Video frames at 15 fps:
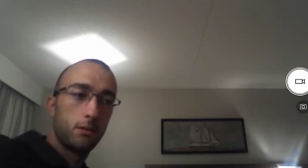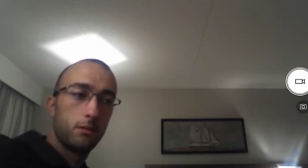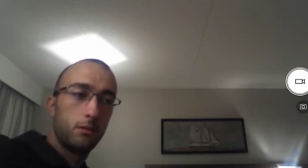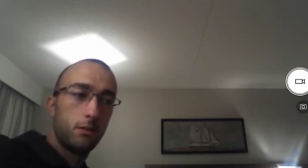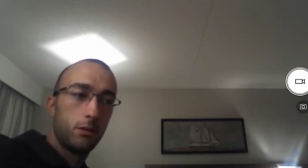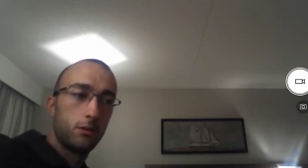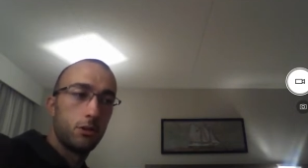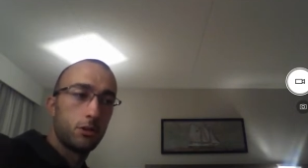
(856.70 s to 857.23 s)

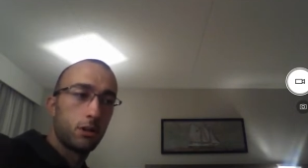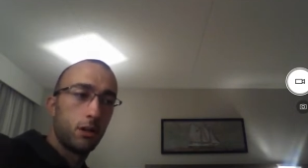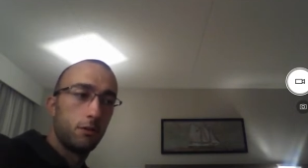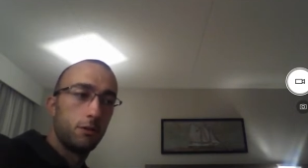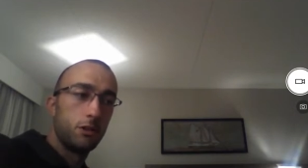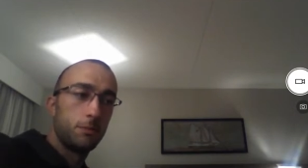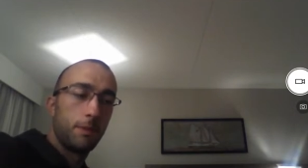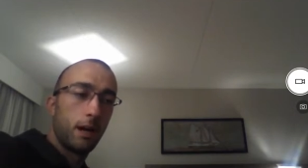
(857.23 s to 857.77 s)
they're just going to
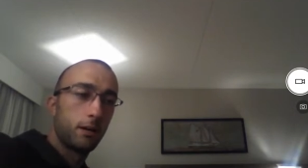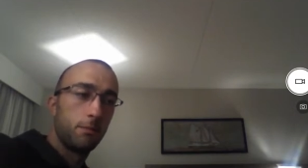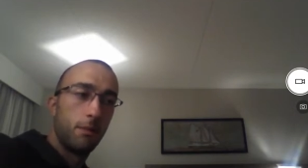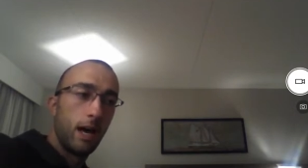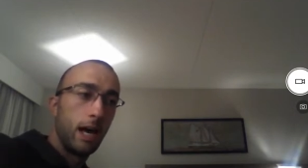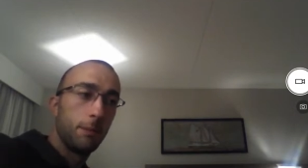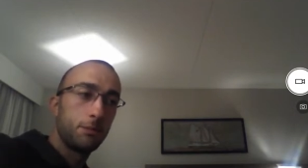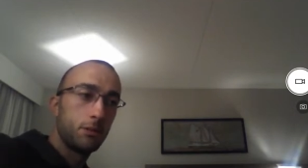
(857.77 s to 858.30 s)
respect
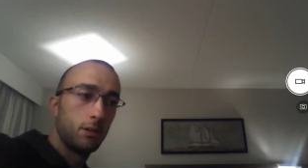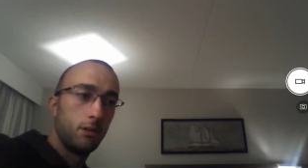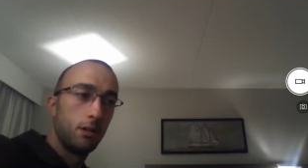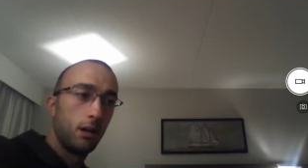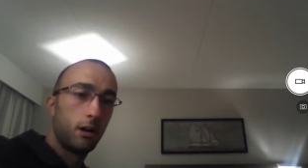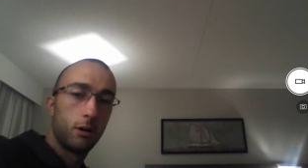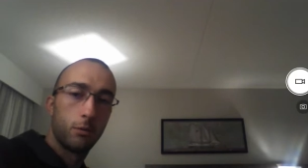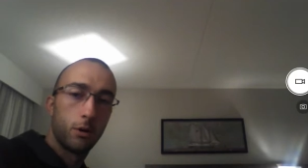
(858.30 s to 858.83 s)
maps and the
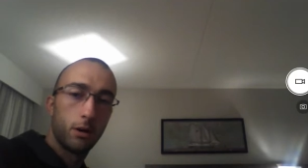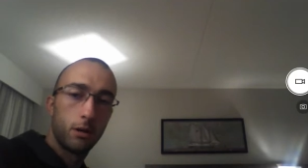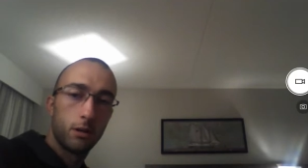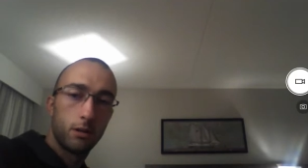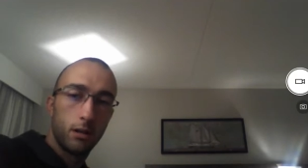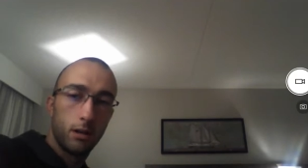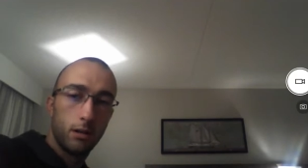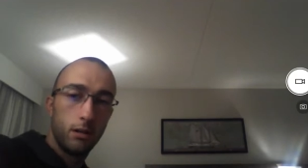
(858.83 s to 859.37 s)
artwork
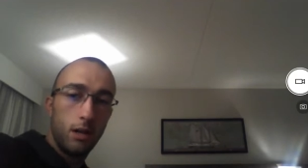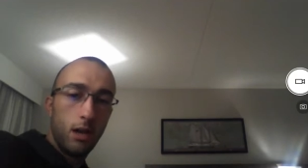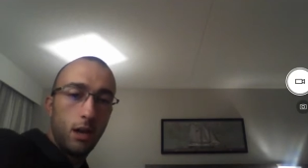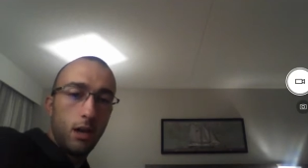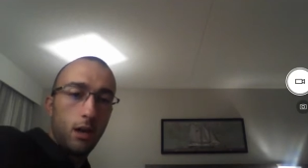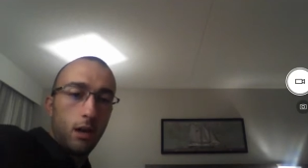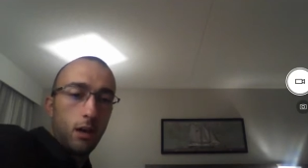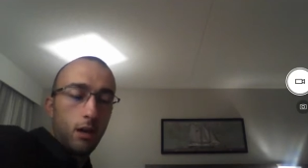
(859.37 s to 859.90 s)
that
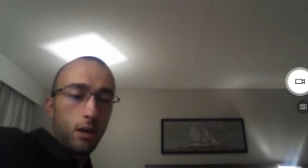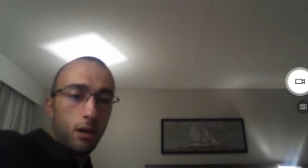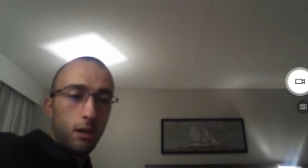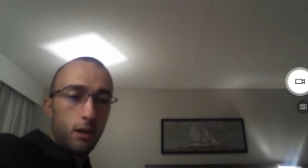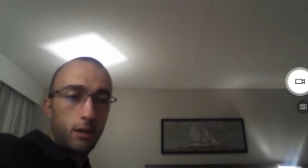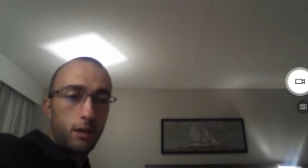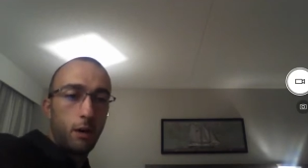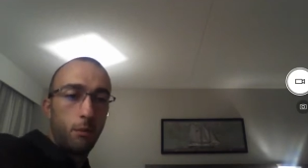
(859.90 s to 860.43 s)

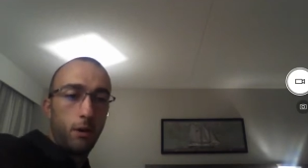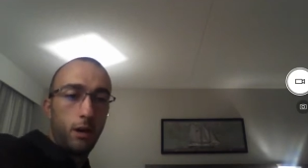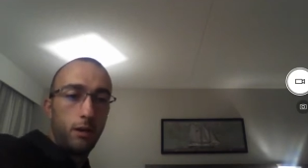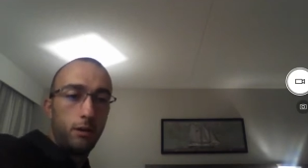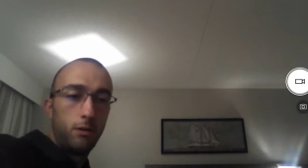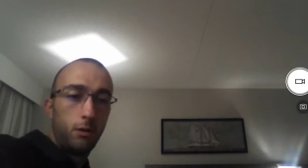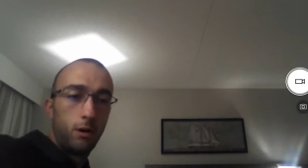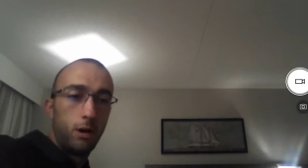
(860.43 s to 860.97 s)
that went
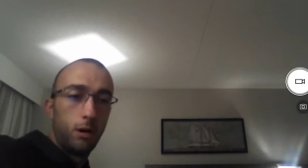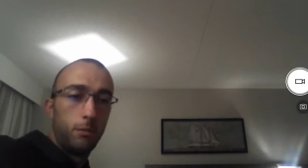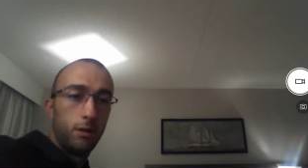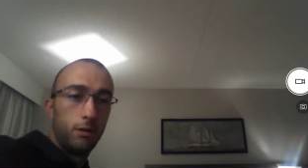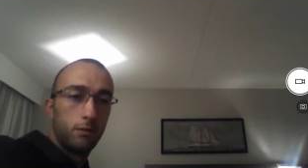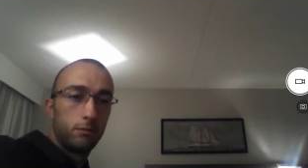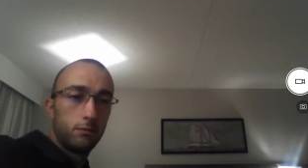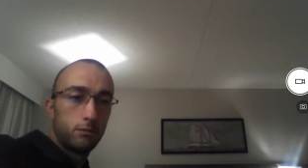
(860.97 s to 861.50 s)
into them
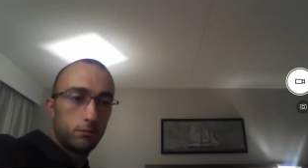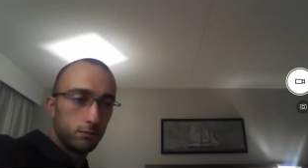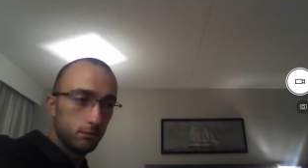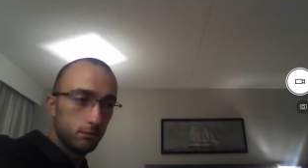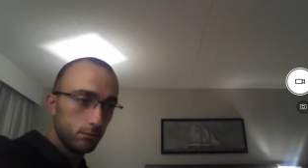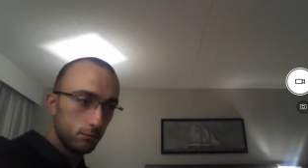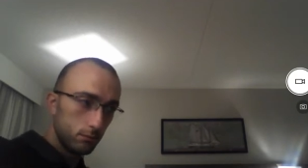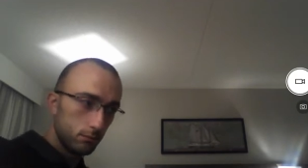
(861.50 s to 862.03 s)
and
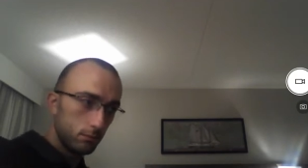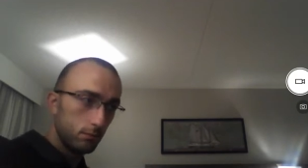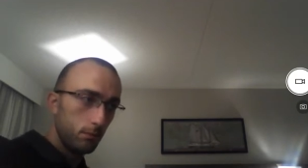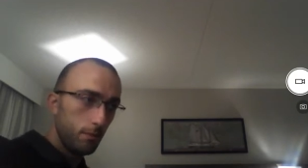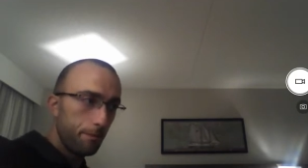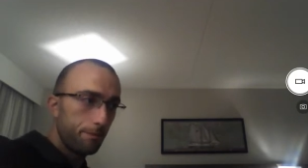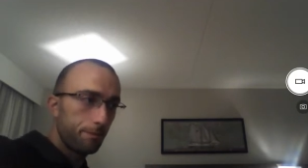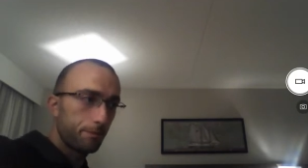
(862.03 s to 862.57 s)

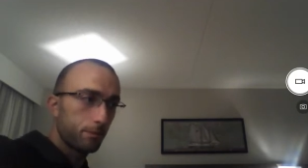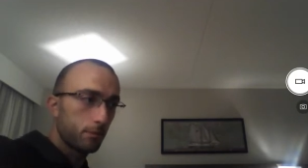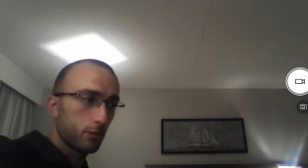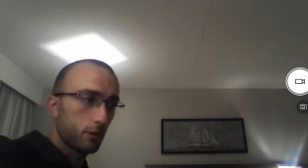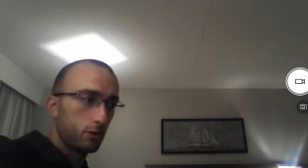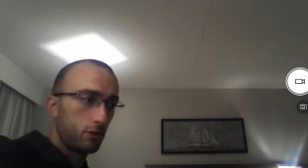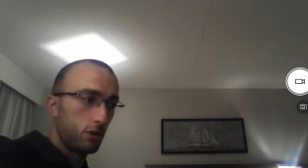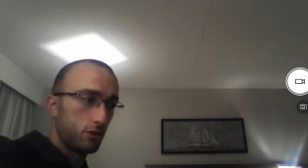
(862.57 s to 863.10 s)

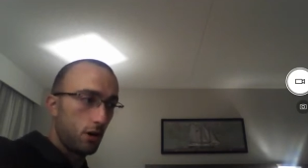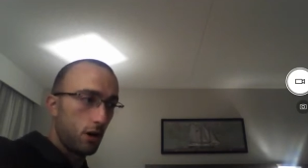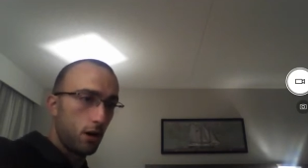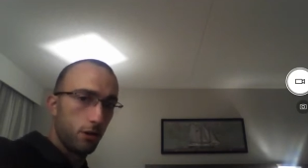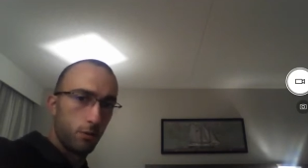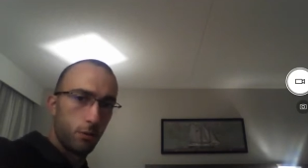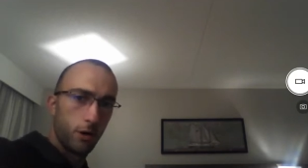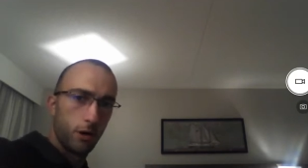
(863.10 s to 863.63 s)
just all the
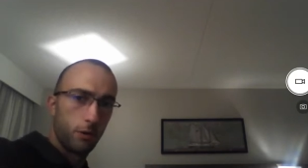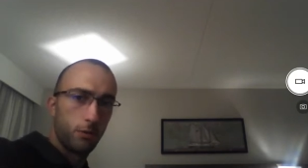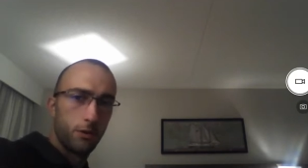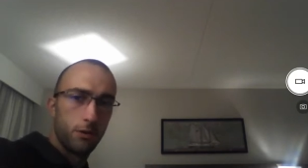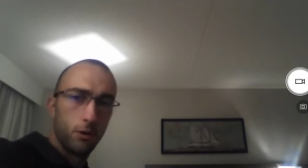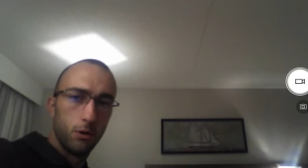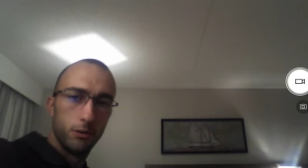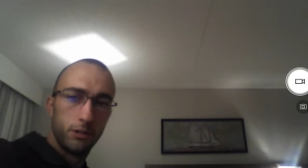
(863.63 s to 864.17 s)
work with
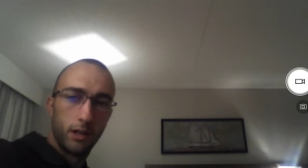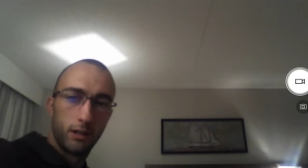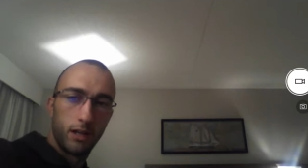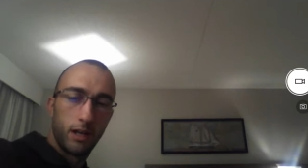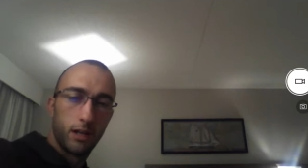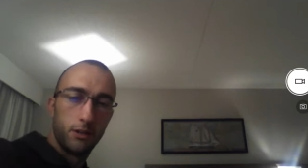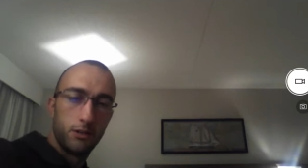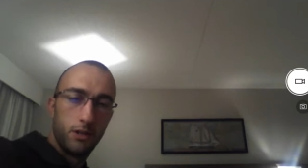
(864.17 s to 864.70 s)
old
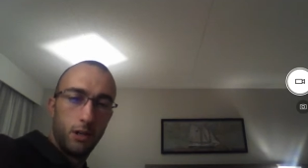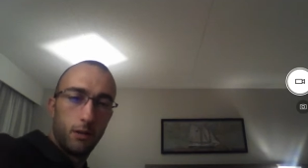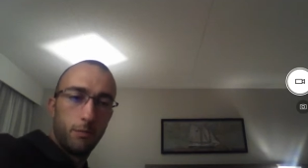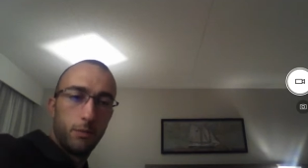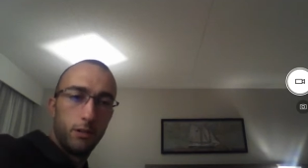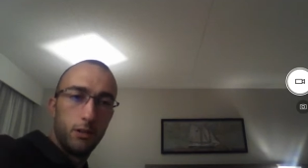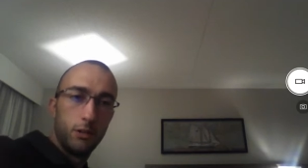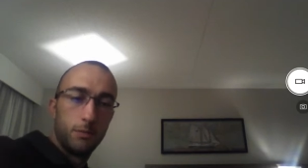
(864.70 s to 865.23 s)
technology to
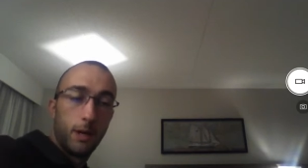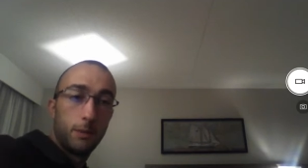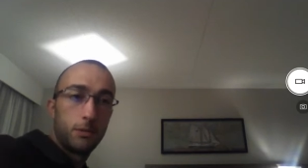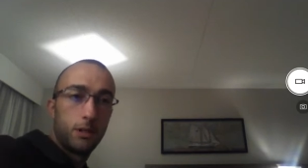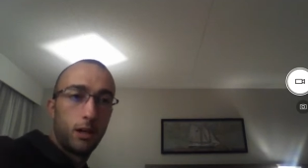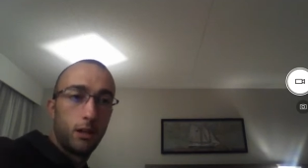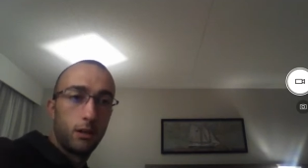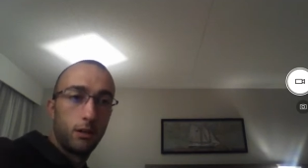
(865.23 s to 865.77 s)
put these maps
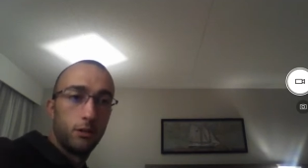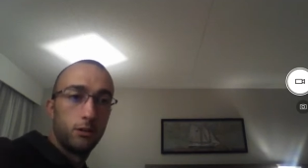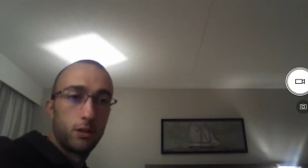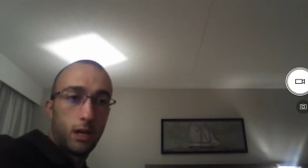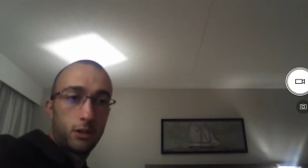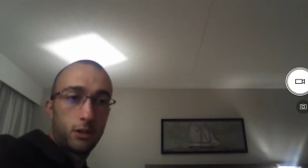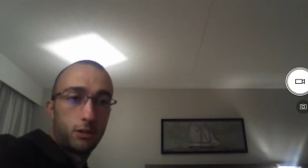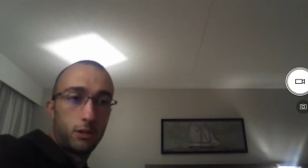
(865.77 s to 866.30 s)
together is
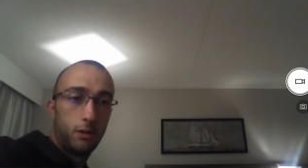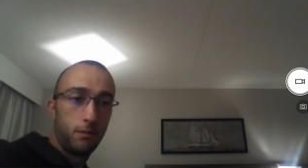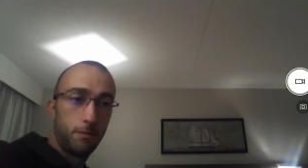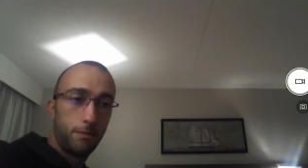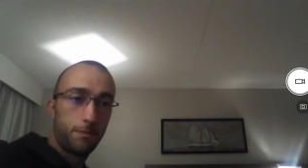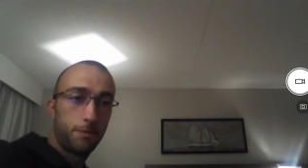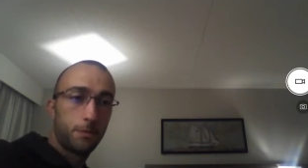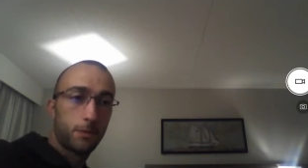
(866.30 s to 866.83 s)
actually
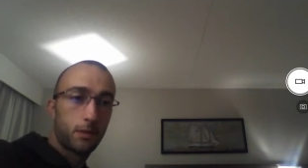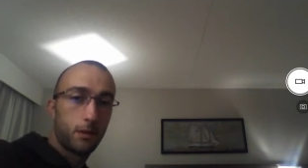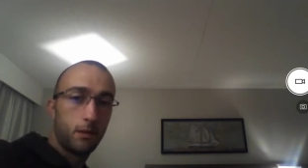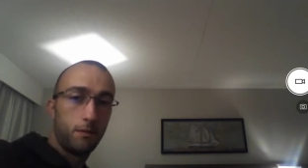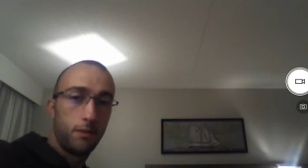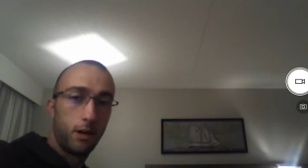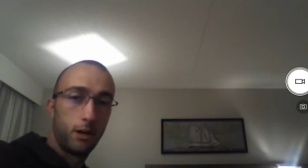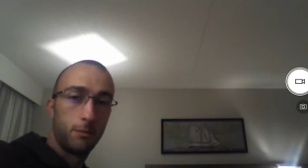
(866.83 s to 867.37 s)

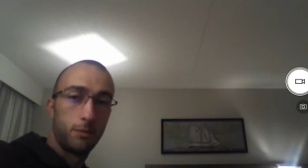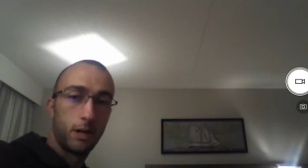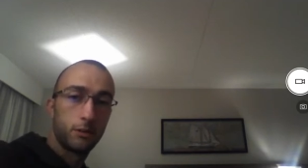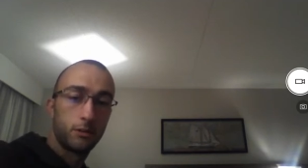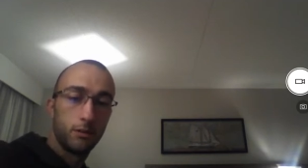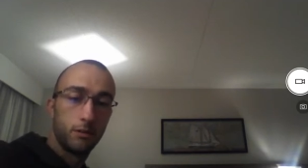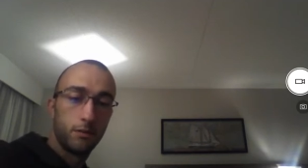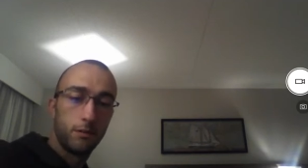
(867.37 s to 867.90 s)
very
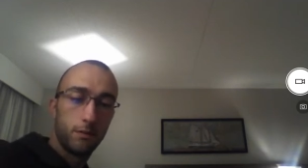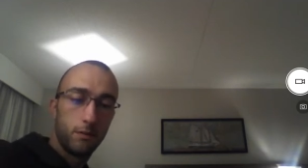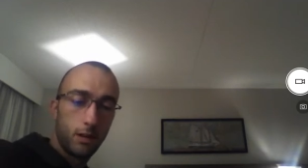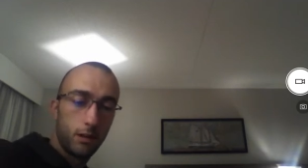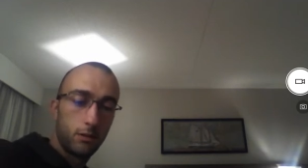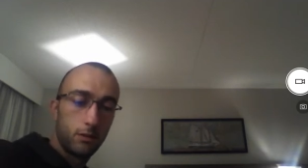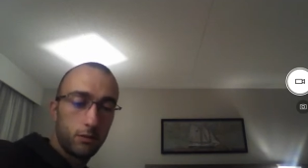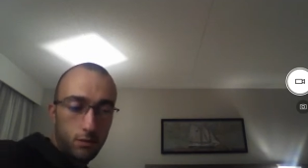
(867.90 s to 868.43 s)
impressive.
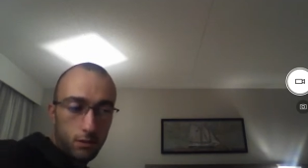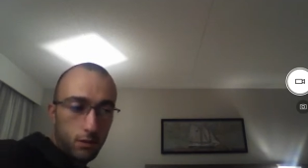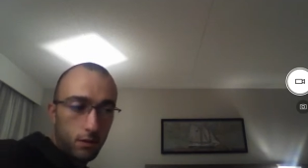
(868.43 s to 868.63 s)
That's